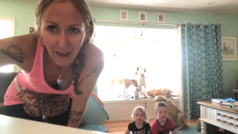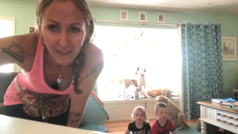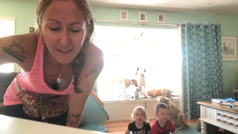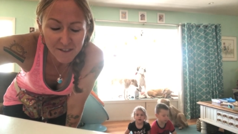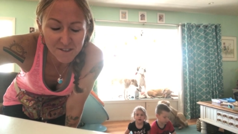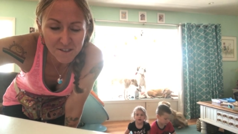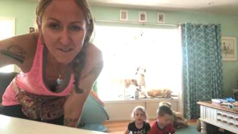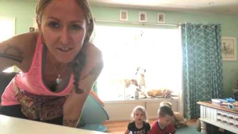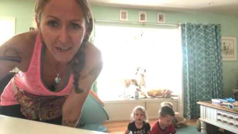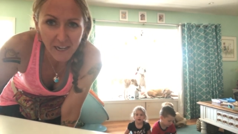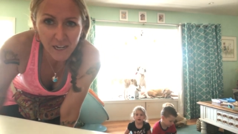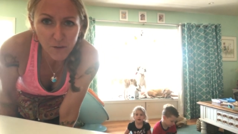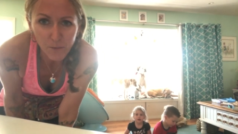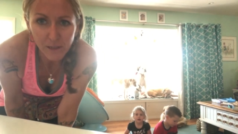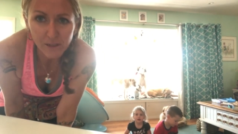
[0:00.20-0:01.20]
Hi, this is
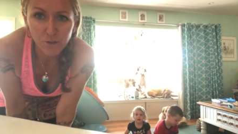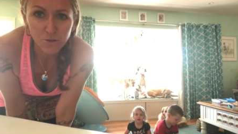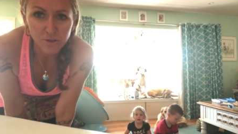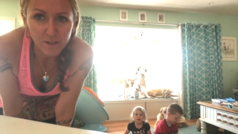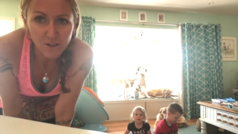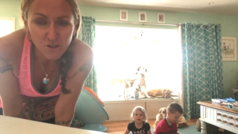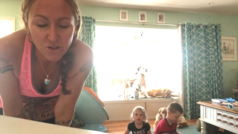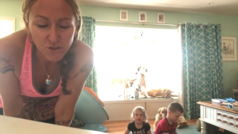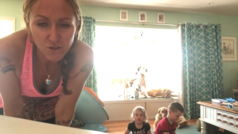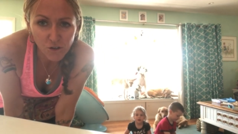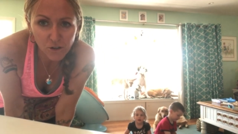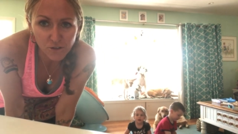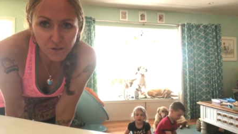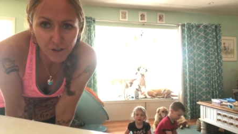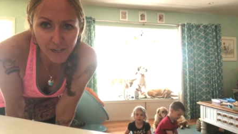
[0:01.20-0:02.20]
Dana with Loose Leashes
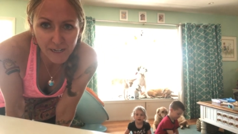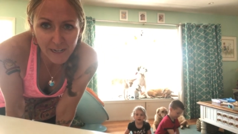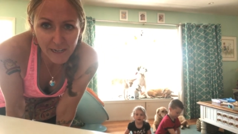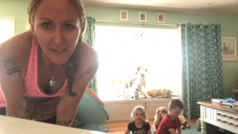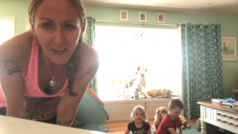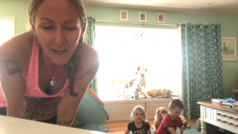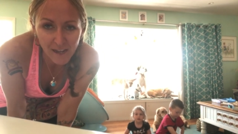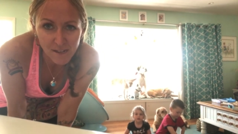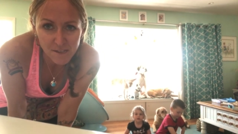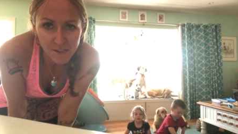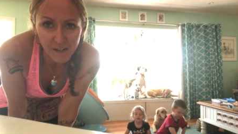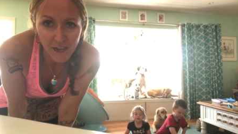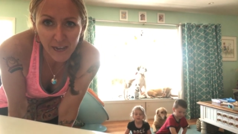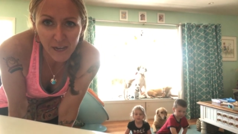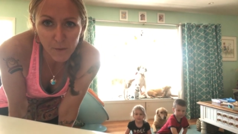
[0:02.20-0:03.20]
Dog Training, and
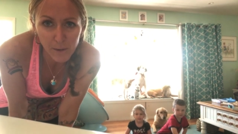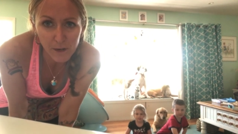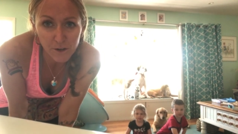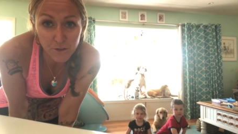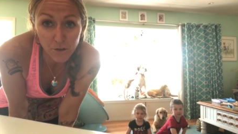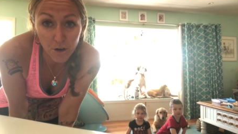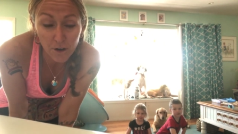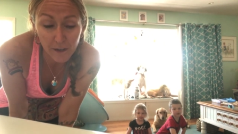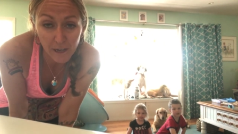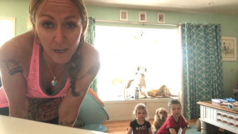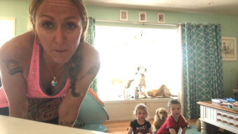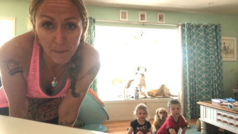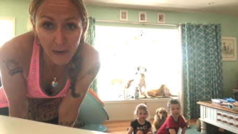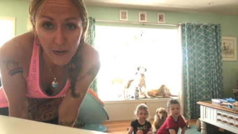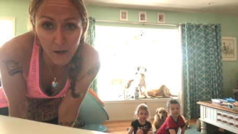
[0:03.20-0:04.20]
today we are talking
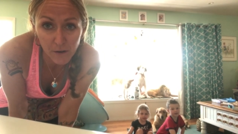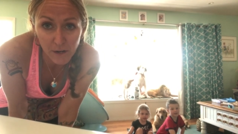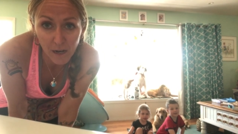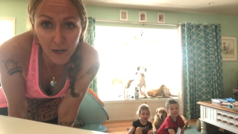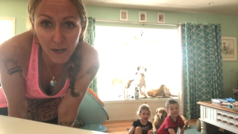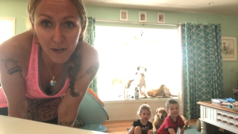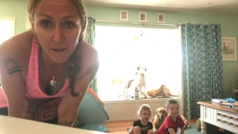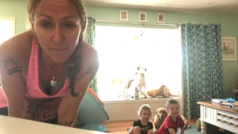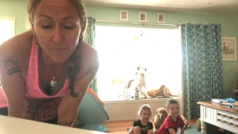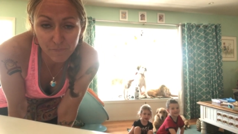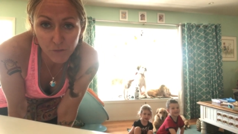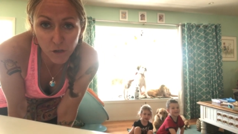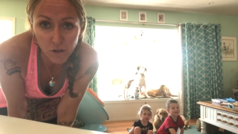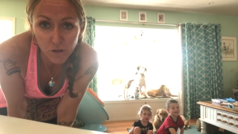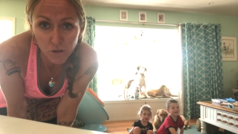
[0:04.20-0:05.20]
about
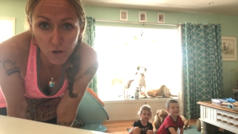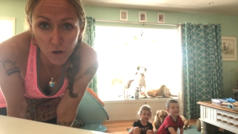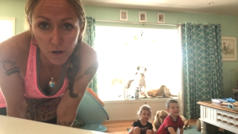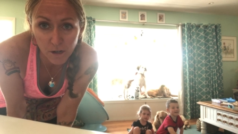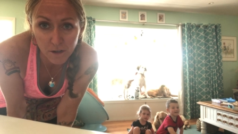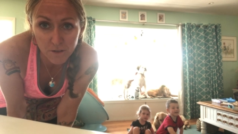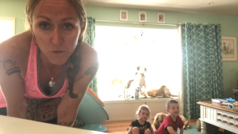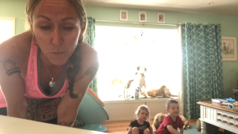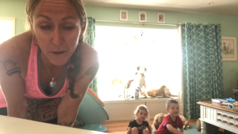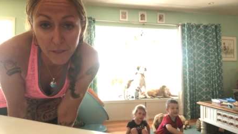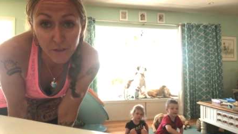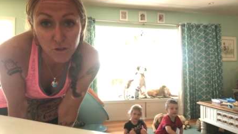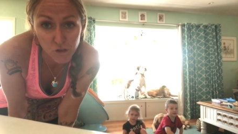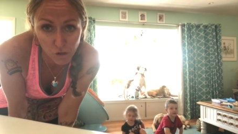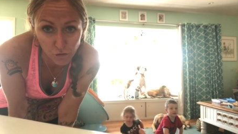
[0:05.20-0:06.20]
dogs
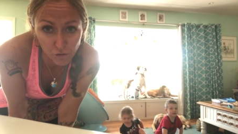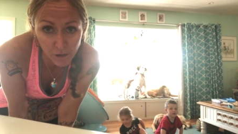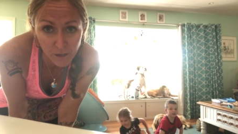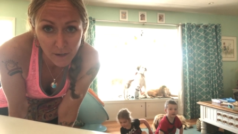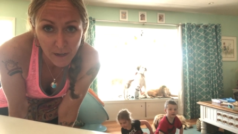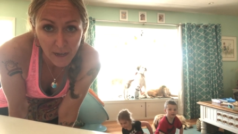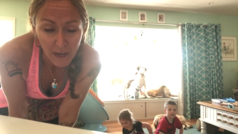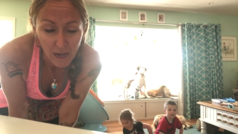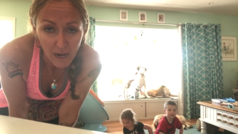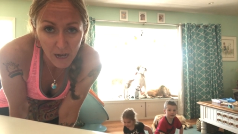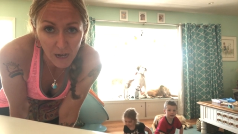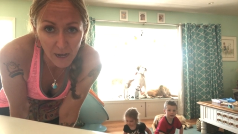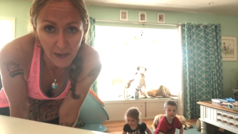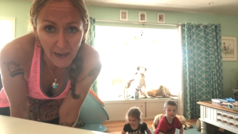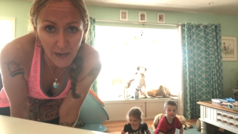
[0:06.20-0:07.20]
with children,
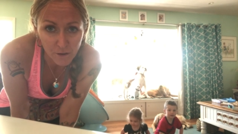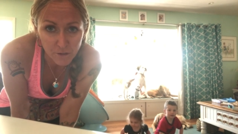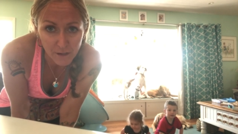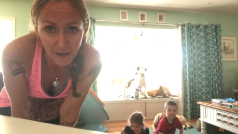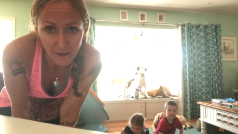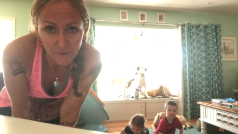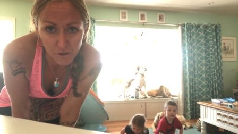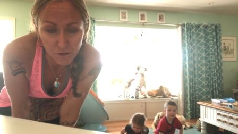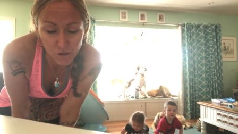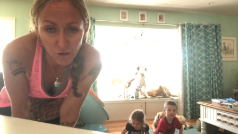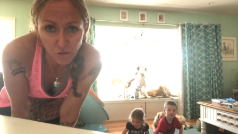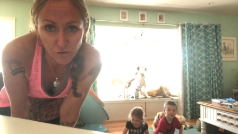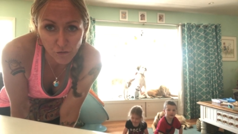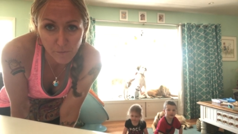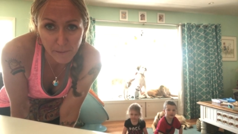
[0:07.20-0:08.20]
how to have your
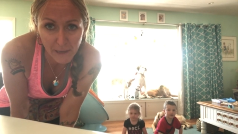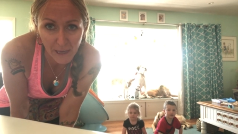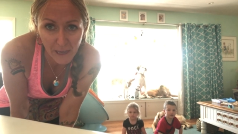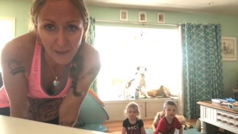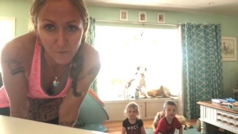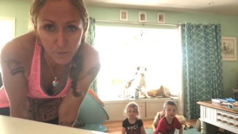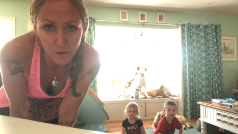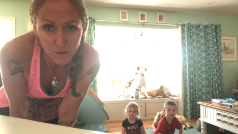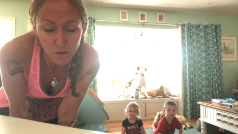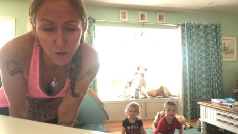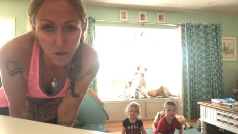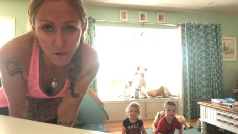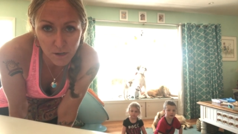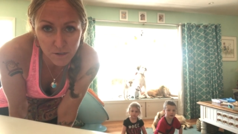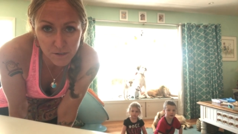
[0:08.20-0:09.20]
children behave with
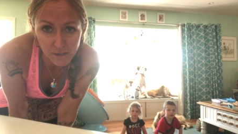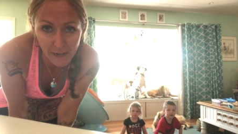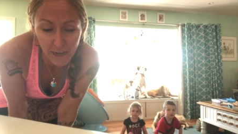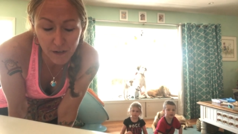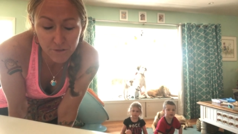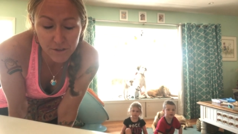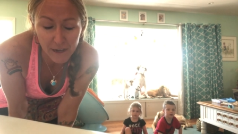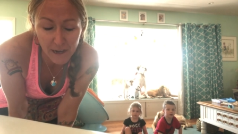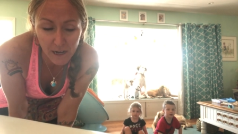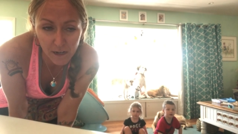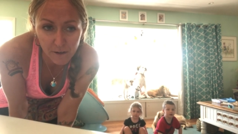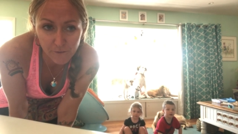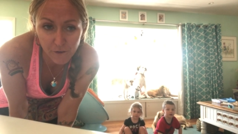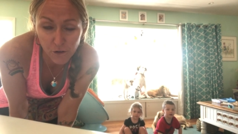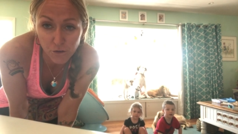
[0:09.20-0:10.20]
dogs and how to
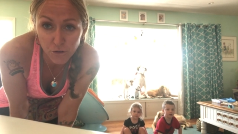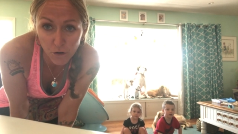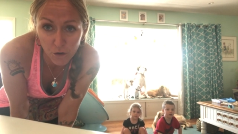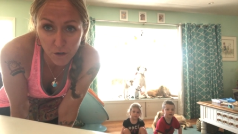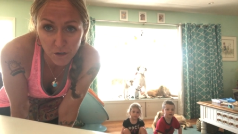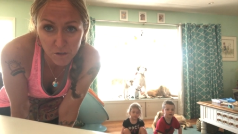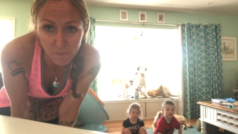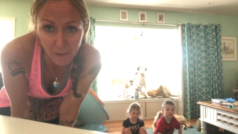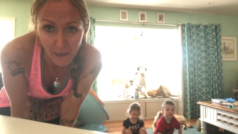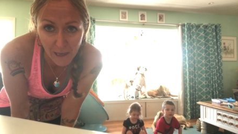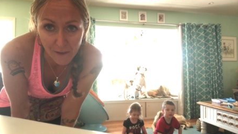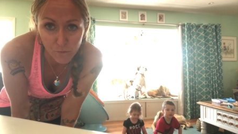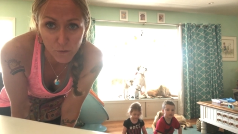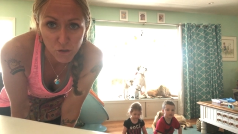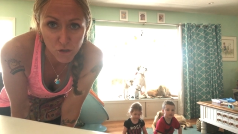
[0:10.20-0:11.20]
have your dogs
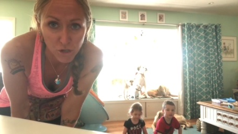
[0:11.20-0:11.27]
behave with